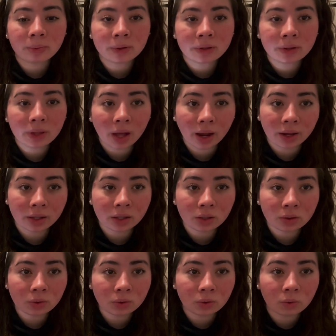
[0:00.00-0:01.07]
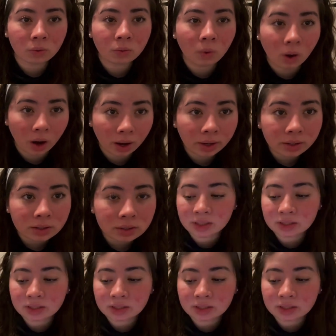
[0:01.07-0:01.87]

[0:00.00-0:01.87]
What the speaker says: that you want.